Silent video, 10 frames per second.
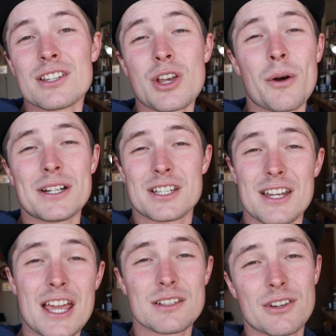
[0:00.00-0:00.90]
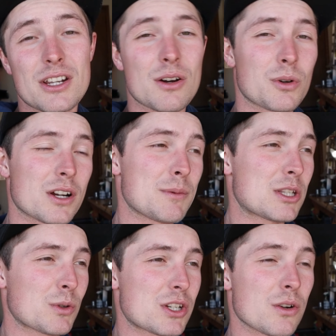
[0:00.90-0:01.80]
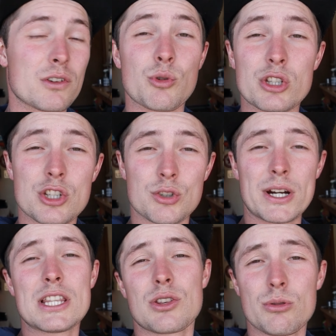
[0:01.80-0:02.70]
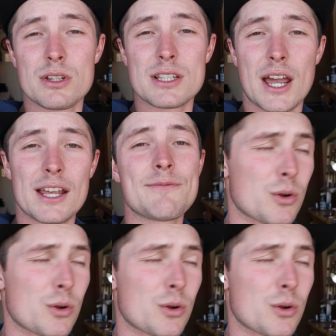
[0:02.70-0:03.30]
So in today's video, we're going to be switching over to a straight through design.